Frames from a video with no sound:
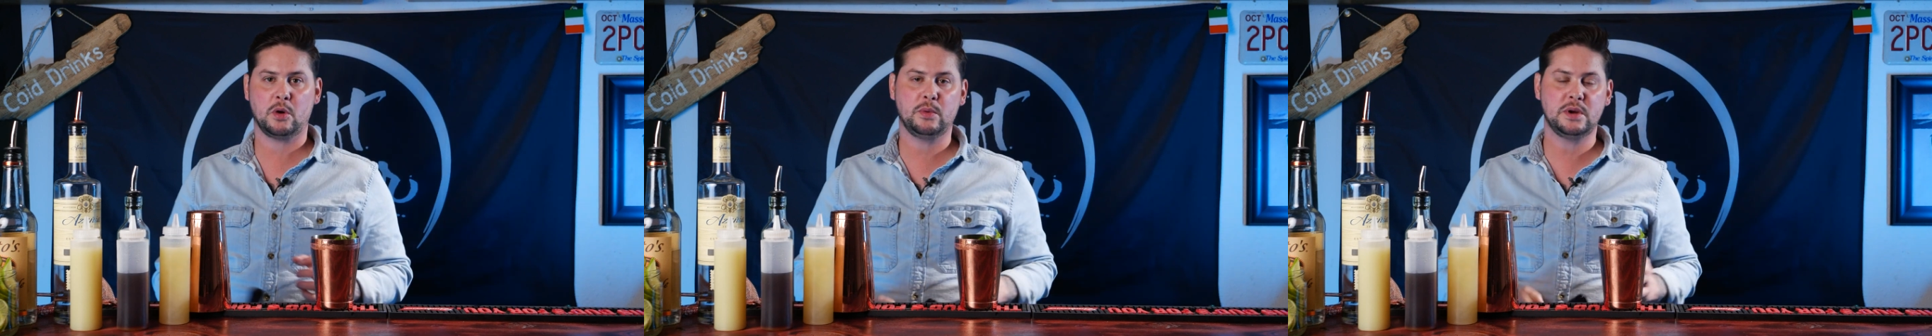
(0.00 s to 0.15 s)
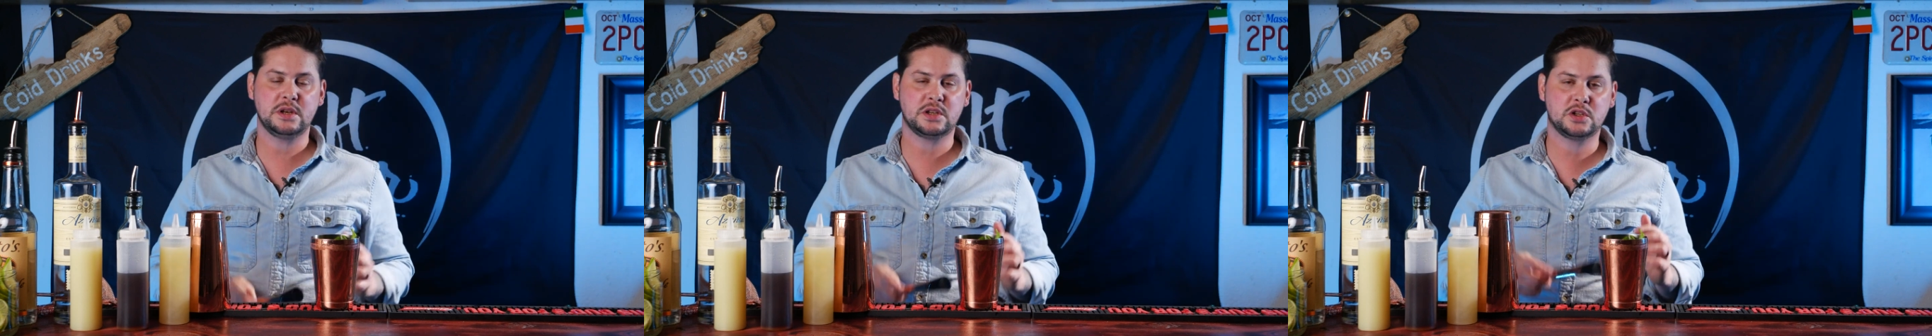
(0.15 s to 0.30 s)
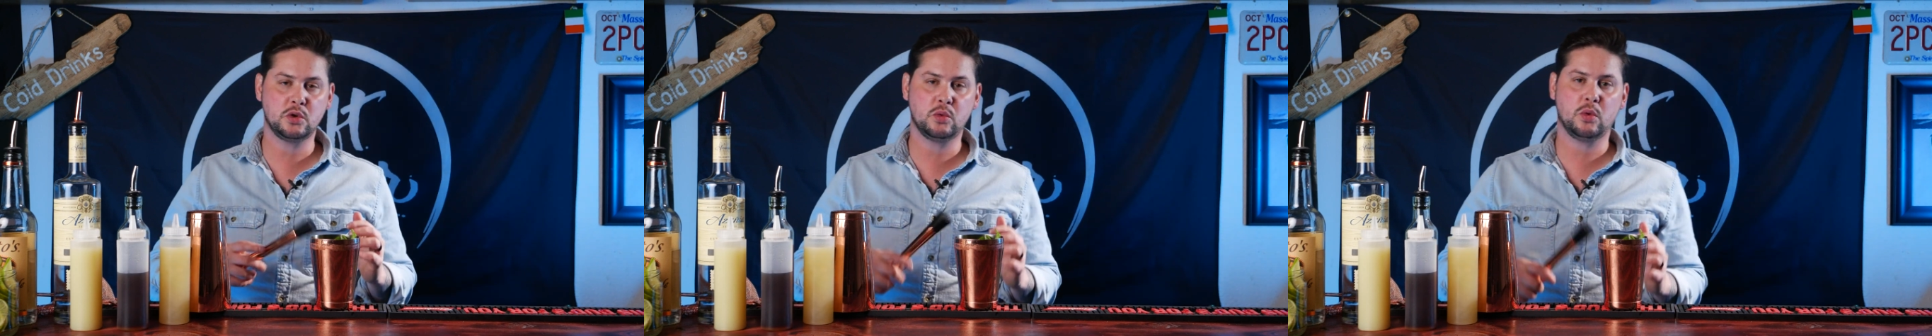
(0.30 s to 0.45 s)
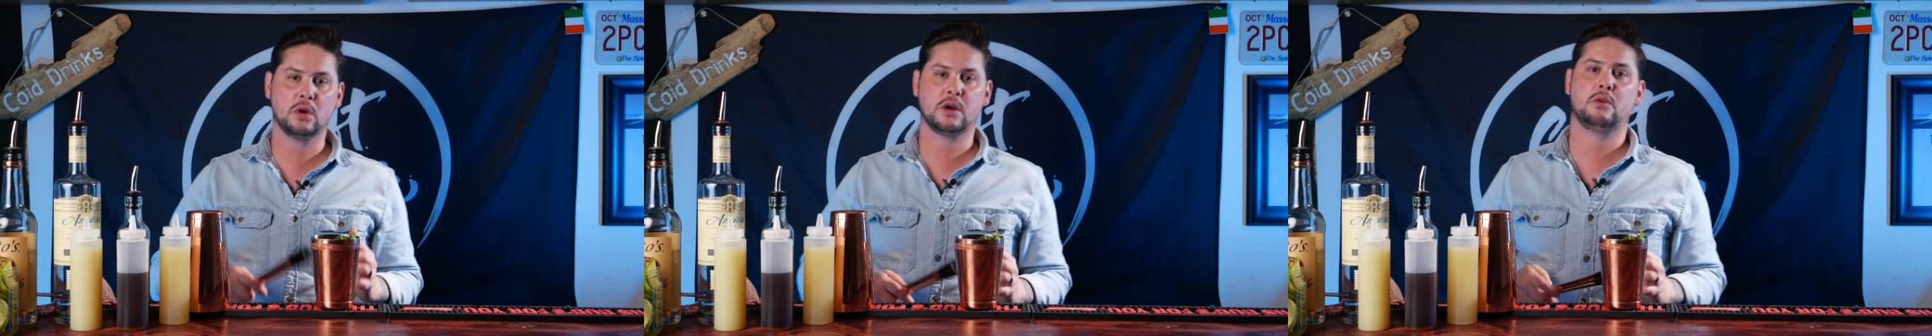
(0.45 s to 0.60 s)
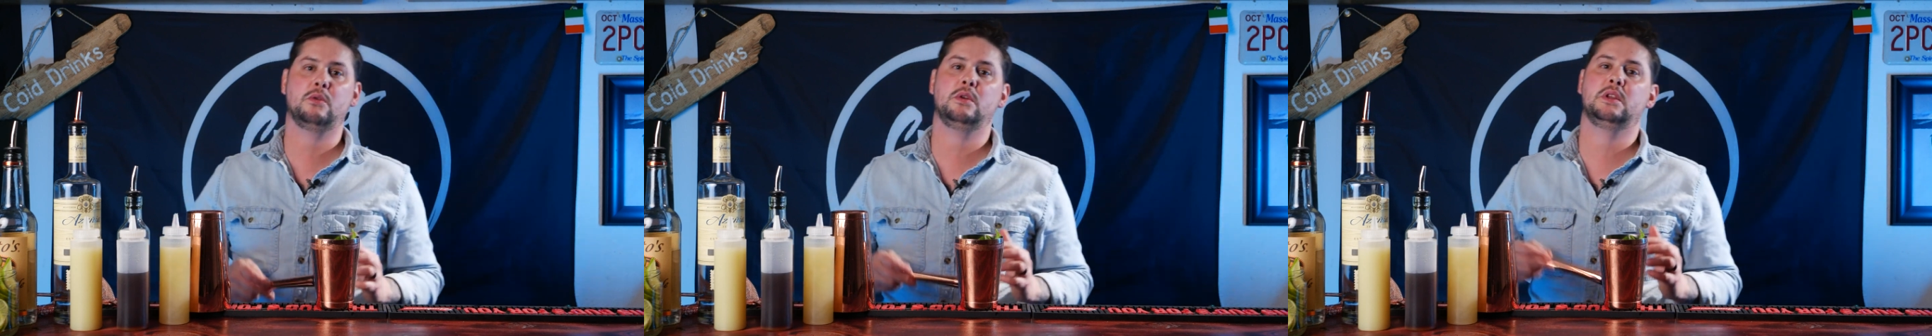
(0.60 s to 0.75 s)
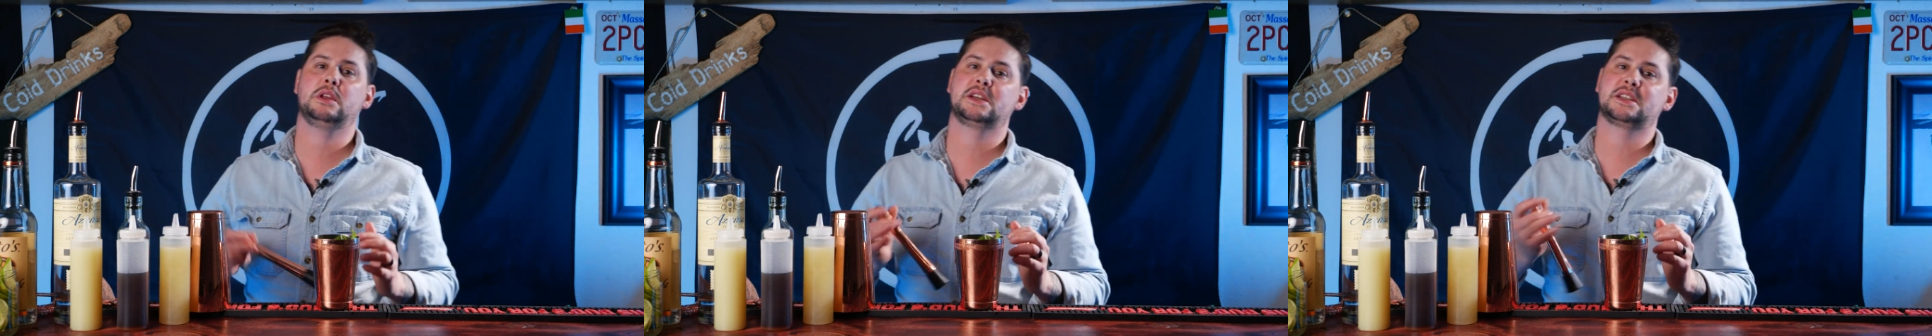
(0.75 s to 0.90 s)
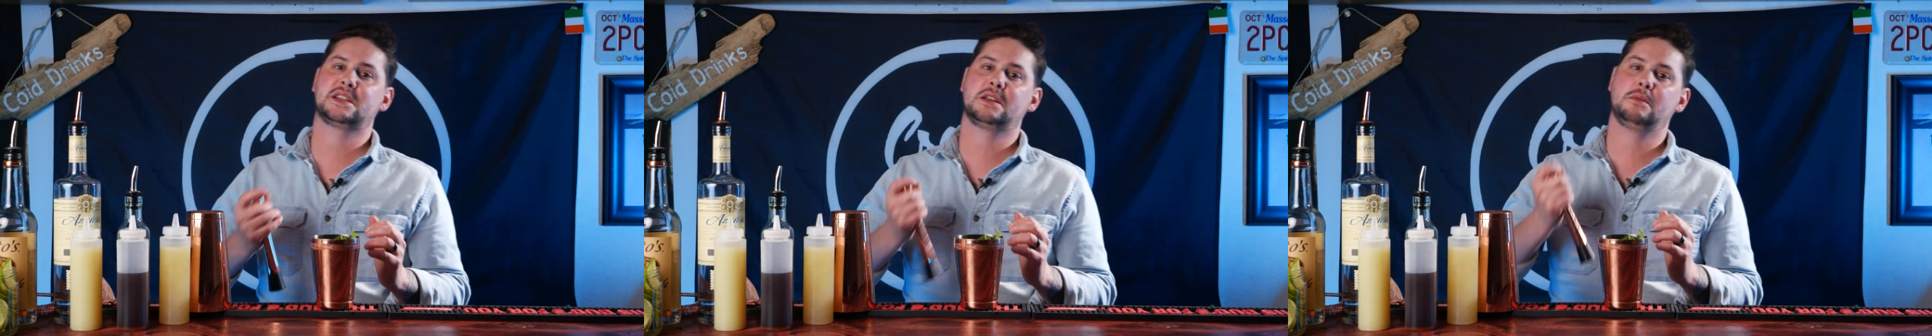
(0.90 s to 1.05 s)
we do want to
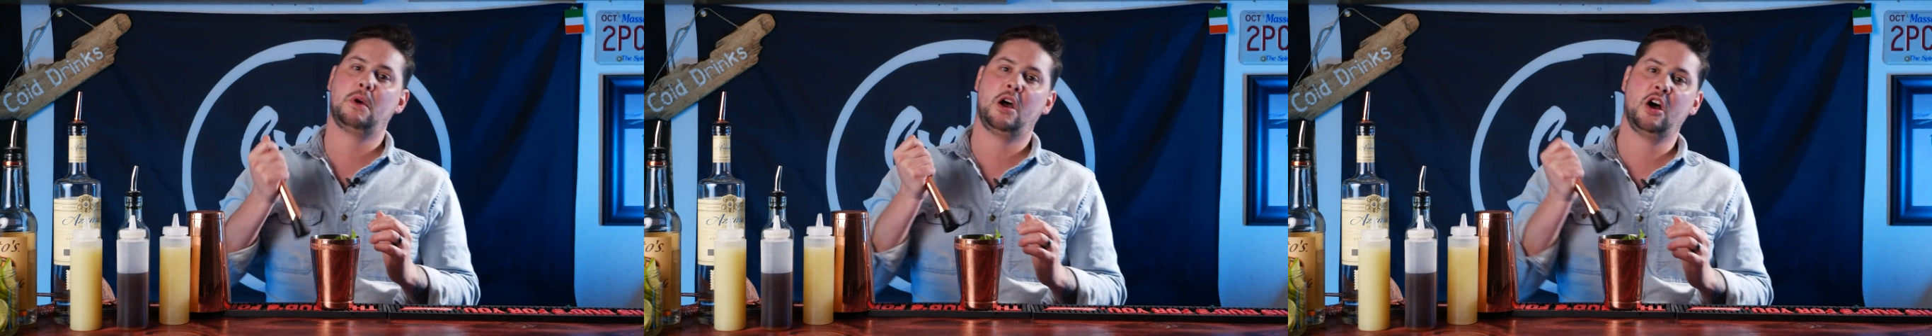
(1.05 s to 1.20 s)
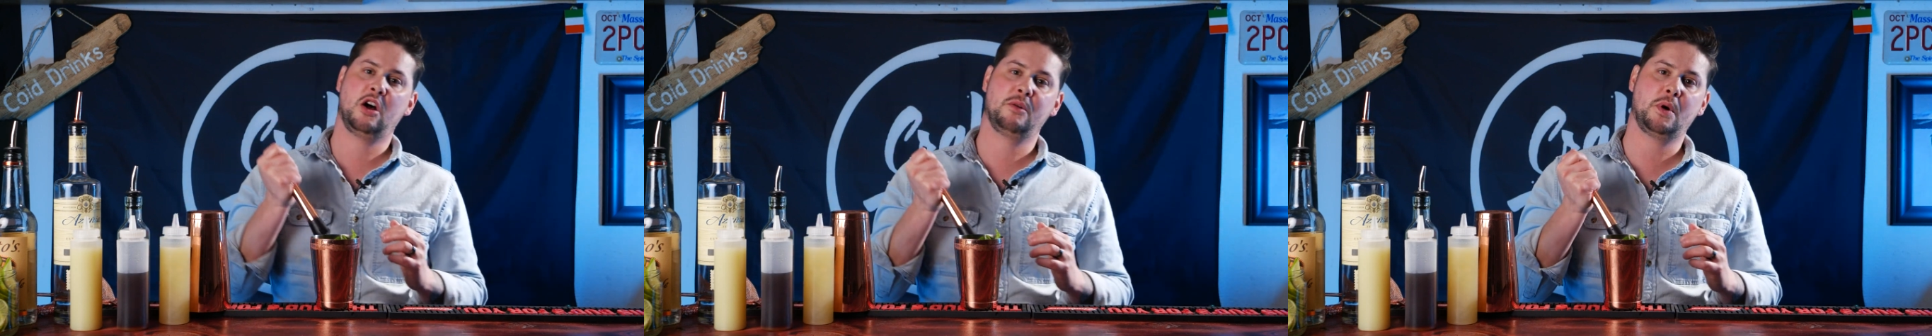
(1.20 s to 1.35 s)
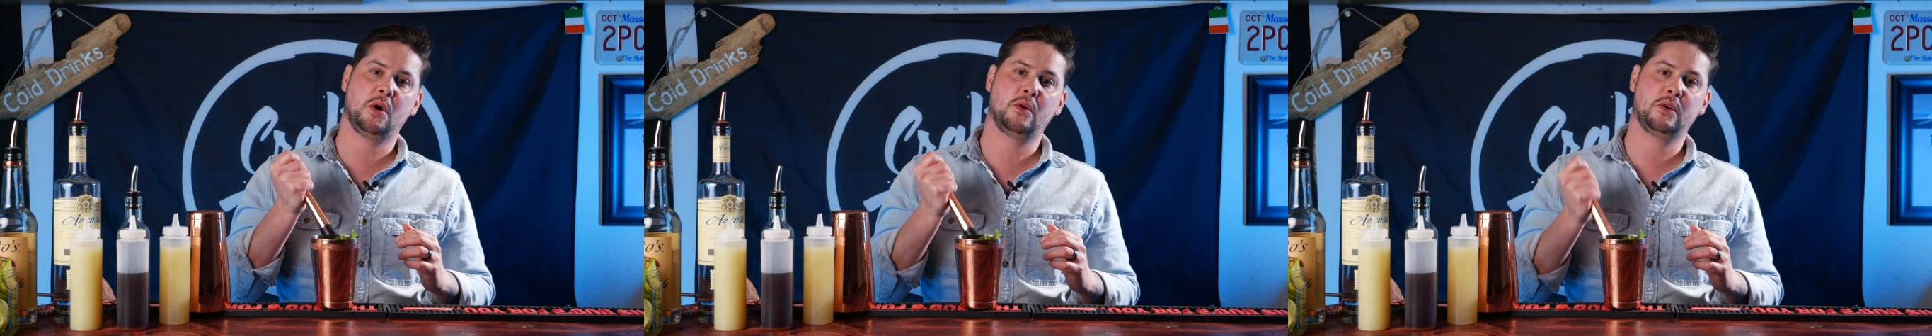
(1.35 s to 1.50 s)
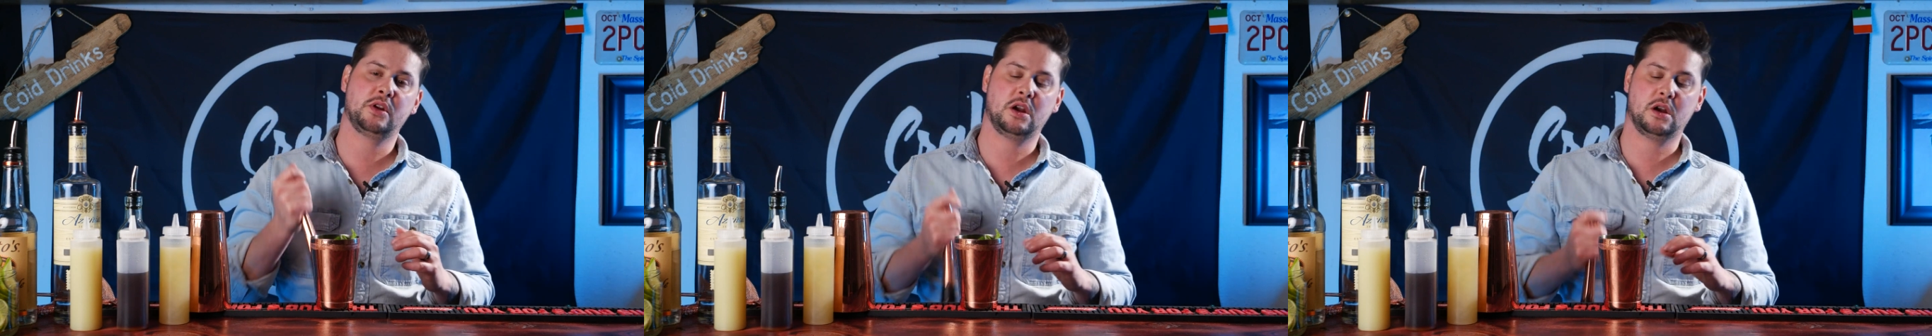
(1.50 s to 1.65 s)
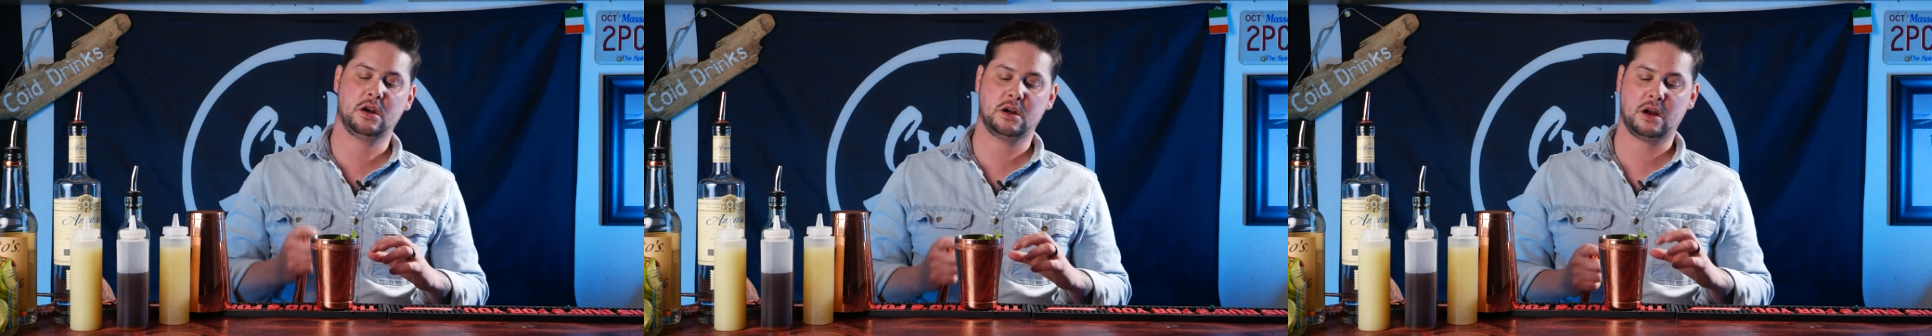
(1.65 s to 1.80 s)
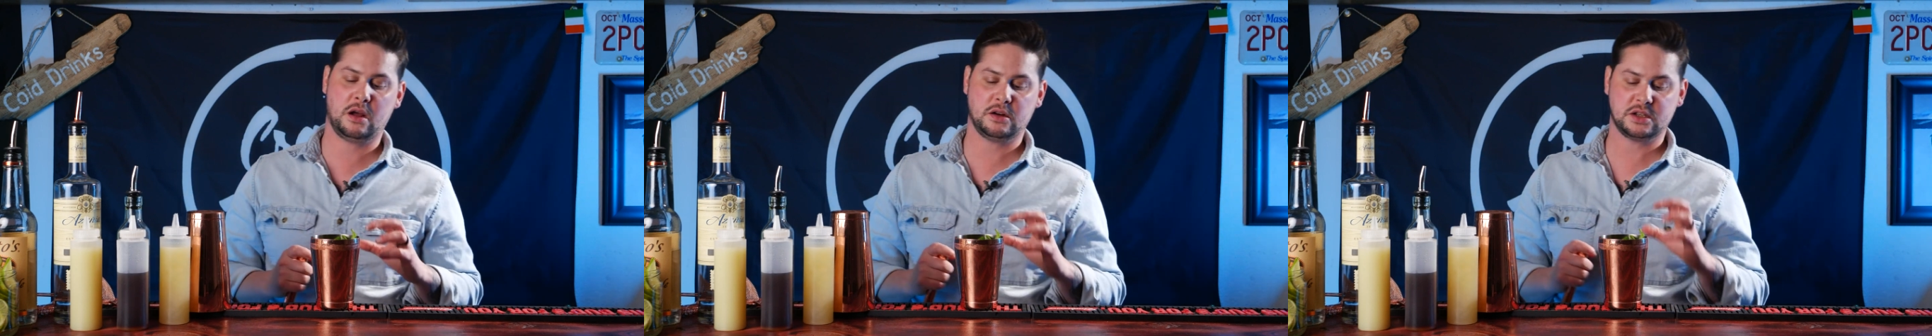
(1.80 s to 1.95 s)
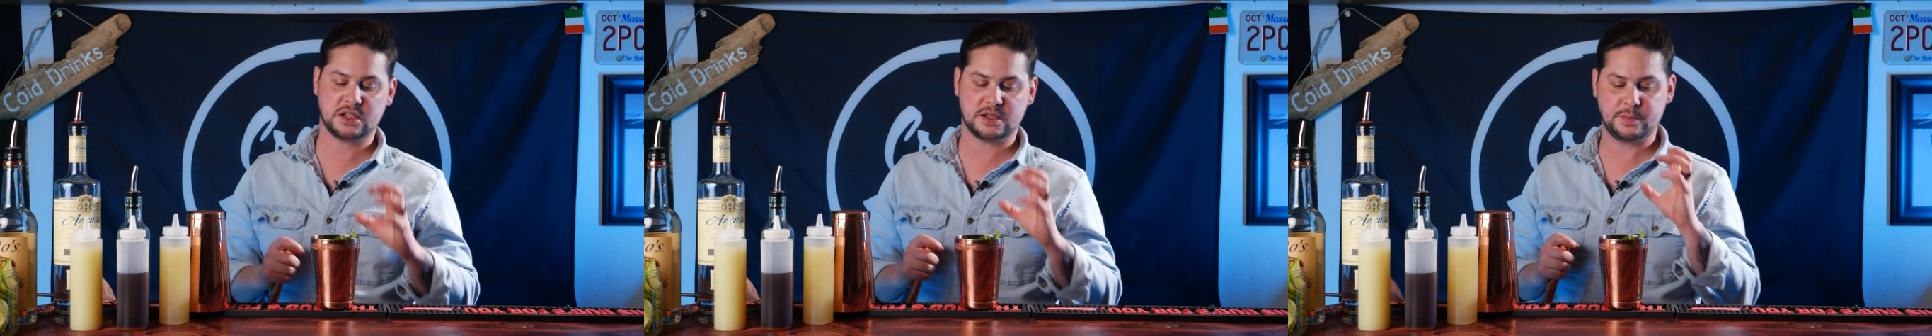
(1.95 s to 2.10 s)
really get some elbow in here.
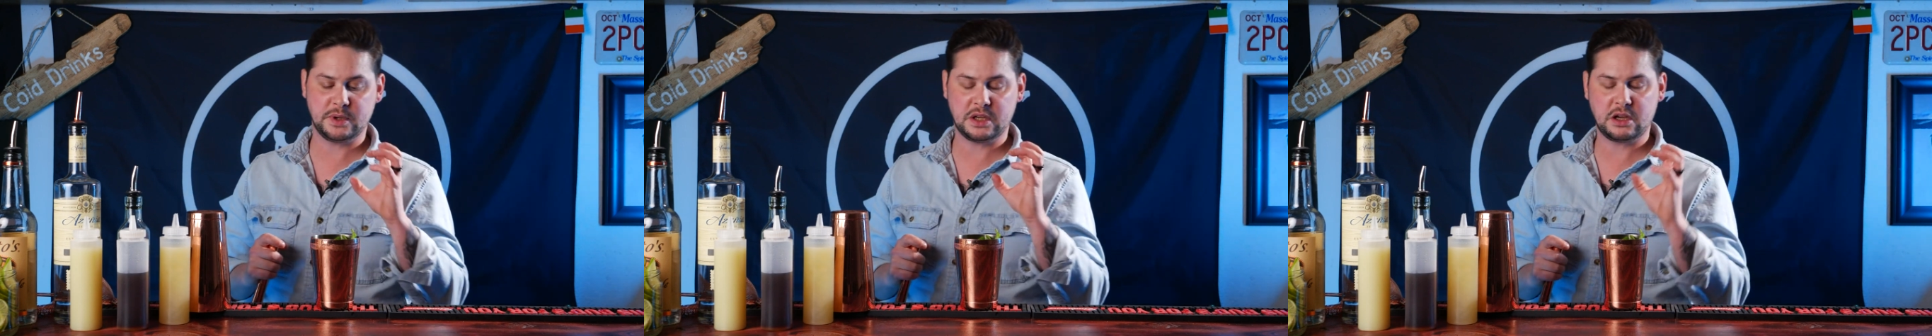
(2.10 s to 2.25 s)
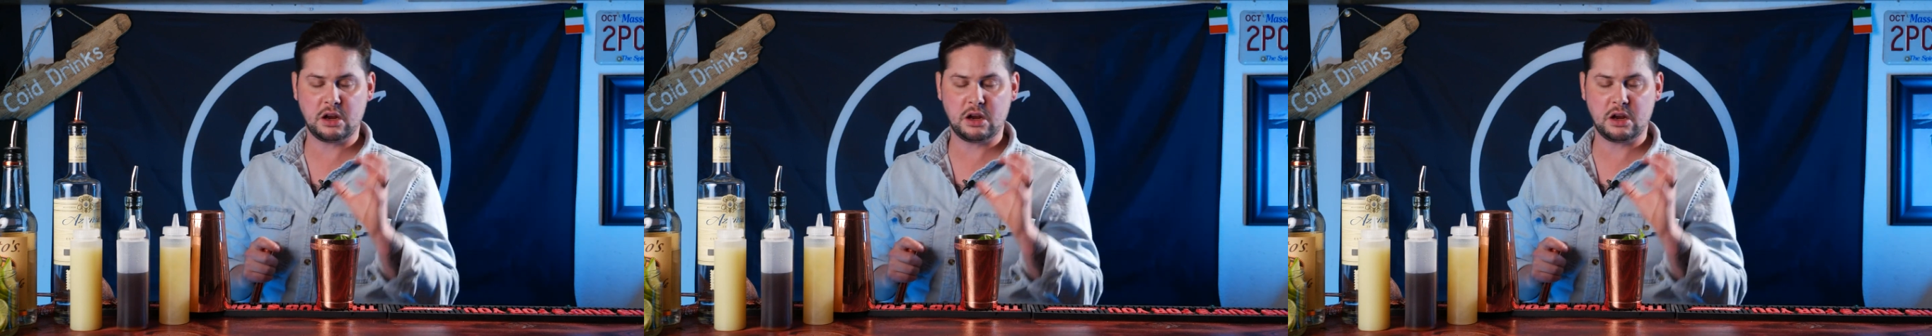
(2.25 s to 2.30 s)
Now just be